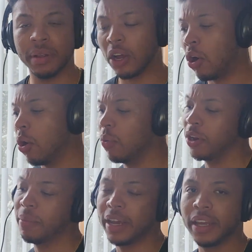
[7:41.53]
Be like, oh, we're
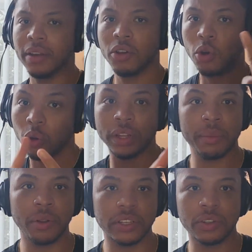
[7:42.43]
going to make it gold
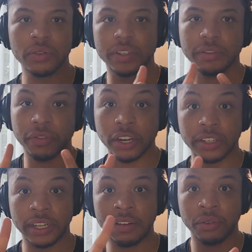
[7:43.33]
label exclusive.
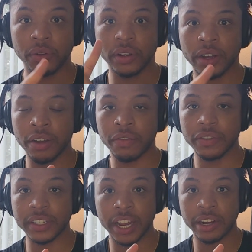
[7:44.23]
First level of
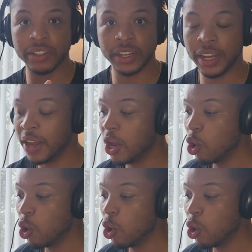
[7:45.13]
scarcity.